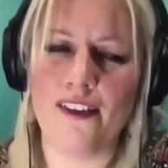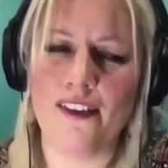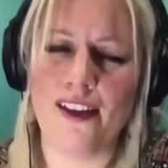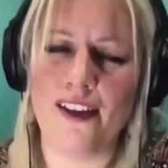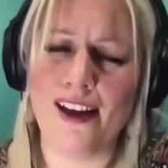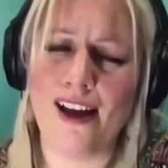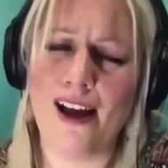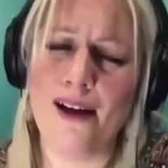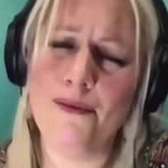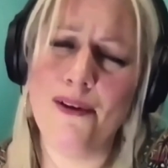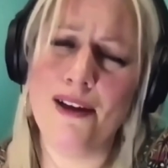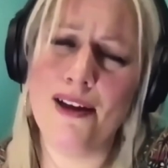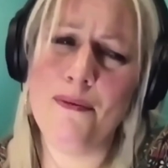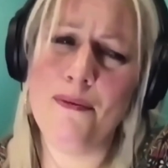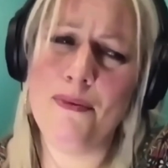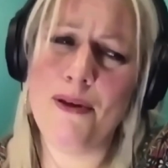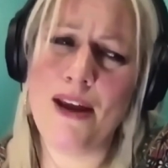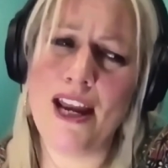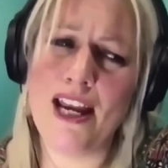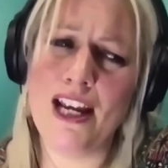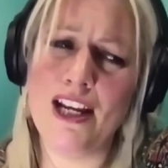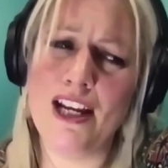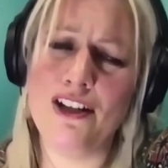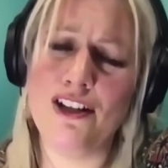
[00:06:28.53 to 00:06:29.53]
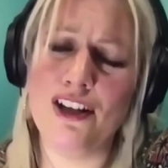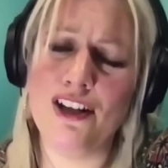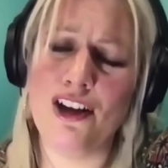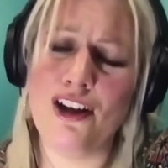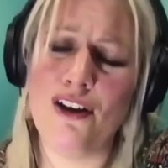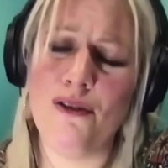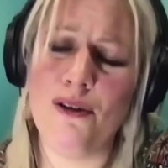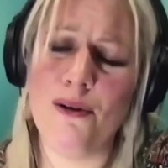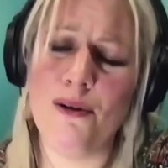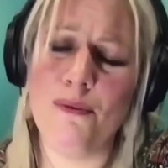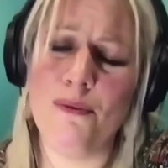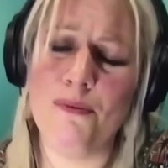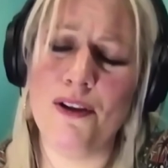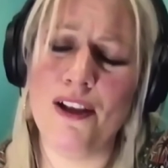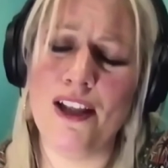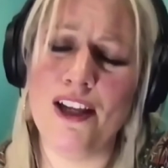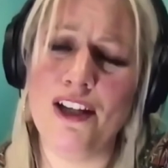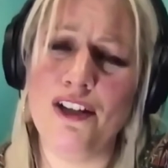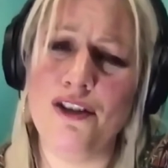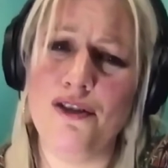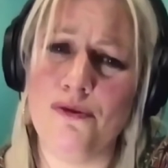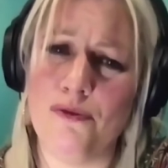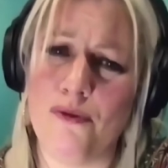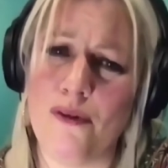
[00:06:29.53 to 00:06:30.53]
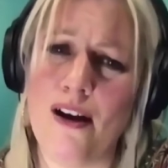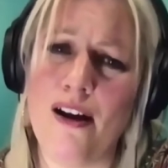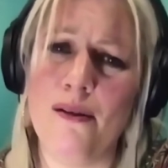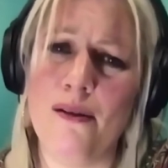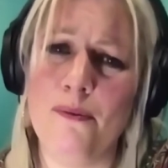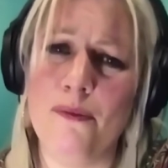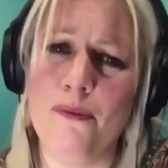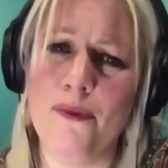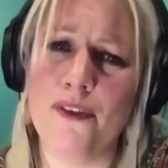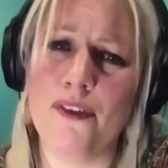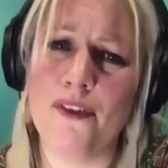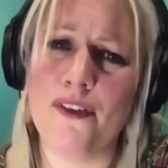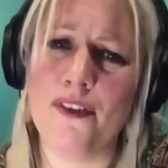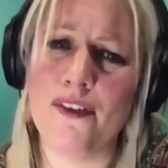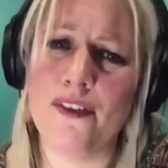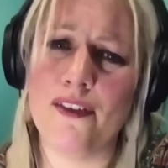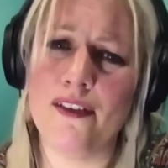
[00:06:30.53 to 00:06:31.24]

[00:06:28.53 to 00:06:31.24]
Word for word: It's like, I'm getting paid to go and play drums